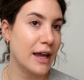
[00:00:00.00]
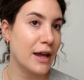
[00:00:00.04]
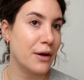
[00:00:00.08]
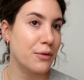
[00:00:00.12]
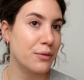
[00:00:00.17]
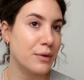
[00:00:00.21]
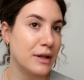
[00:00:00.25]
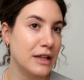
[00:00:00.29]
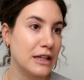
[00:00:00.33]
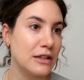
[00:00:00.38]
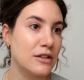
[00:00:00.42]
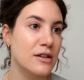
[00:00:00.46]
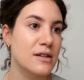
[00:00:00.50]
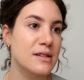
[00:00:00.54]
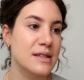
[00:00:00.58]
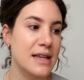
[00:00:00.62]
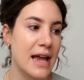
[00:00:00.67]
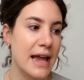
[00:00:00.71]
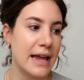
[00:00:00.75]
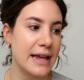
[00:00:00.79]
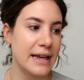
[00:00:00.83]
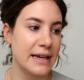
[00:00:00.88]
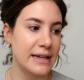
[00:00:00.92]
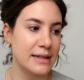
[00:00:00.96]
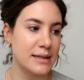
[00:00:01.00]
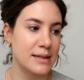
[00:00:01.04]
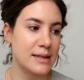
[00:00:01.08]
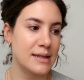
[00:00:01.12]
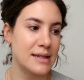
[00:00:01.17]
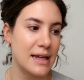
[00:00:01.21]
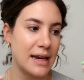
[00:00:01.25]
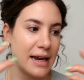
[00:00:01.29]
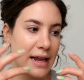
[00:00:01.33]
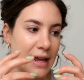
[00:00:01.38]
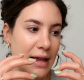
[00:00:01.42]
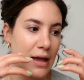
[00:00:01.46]
It really looks like it's
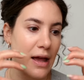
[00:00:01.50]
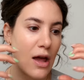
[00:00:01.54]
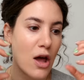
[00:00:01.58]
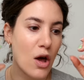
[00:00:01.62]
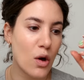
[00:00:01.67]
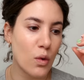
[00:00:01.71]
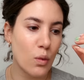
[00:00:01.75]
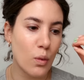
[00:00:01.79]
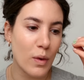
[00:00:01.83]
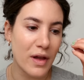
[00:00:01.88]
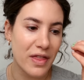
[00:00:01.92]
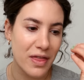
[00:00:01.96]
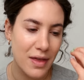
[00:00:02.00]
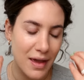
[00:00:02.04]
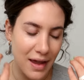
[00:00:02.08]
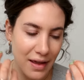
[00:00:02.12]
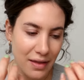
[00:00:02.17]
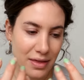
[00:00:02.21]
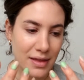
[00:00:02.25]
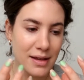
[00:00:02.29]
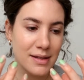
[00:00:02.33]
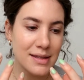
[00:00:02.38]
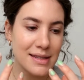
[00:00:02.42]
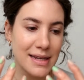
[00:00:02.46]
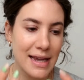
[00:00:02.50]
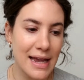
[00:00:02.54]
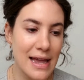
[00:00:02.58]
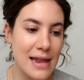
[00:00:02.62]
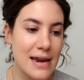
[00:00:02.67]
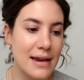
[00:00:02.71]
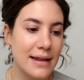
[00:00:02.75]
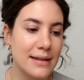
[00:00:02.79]
sitting within the skin.